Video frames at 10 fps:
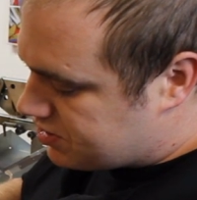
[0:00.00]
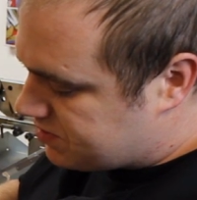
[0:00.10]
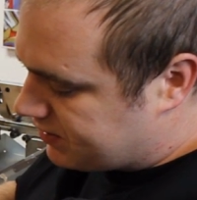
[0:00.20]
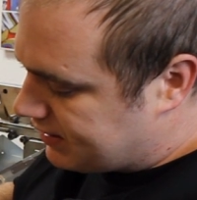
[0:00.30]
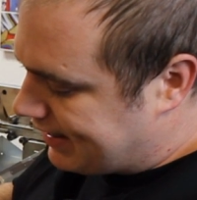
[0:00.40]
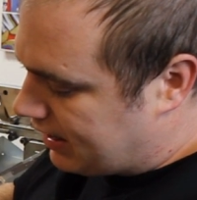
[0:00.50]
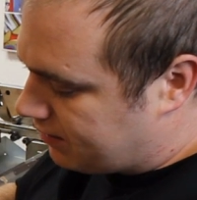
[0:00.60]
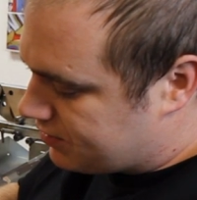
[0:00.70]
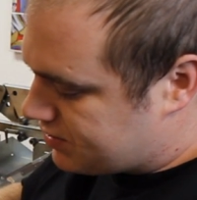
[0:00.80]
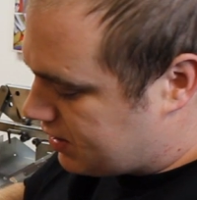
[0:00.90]
Just put the
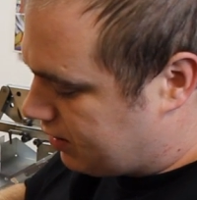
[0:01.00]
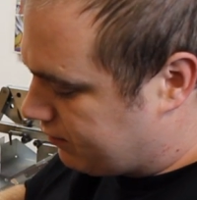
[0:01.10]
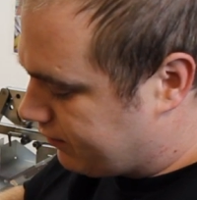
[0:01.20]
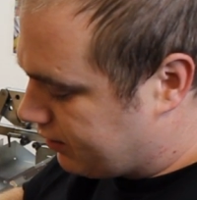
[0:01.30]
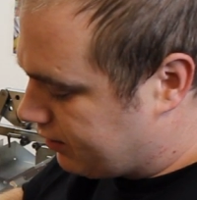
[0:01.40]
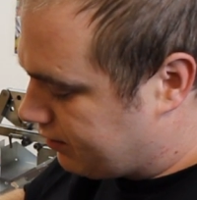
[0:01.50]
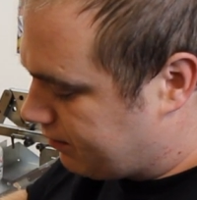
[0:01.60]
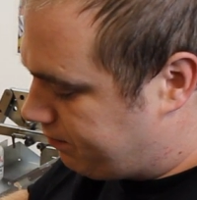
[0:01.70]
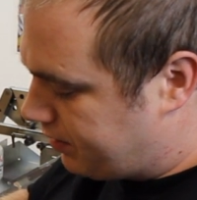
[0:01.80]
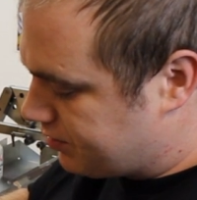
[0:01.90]
calipers over
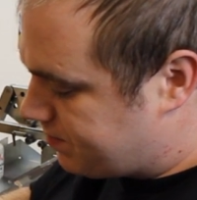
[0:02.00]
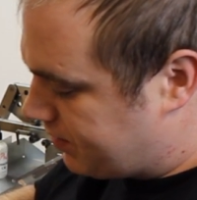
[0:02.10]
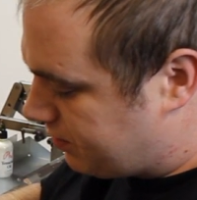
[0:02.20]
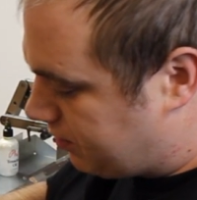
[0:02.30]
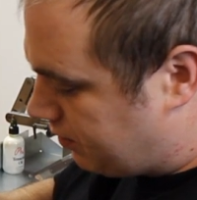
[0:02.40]
both spoke